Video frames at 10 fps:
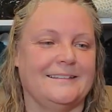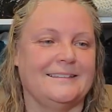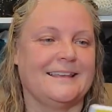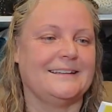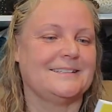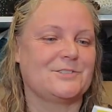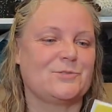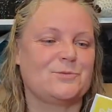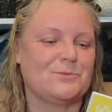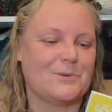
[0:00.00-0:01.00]
That is
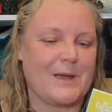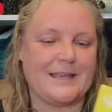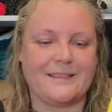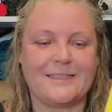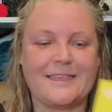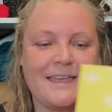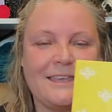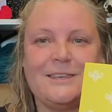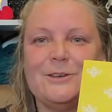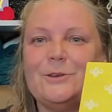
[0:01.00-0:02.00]
great.
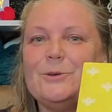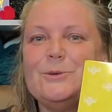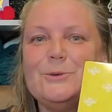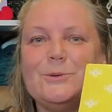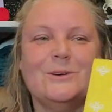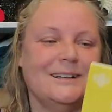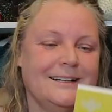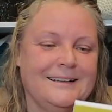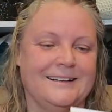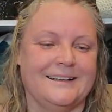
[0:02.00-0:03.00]
Thank you.
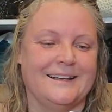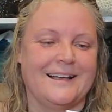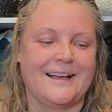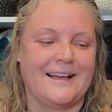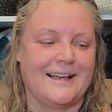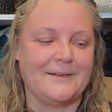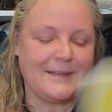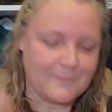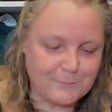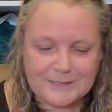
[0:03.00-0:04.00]
I'm
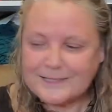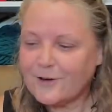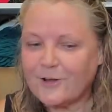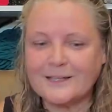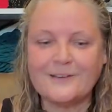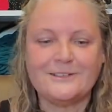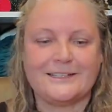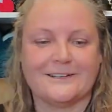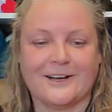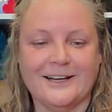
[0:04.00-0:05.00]
getting beat all out
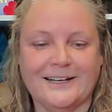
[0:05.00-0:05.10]
here.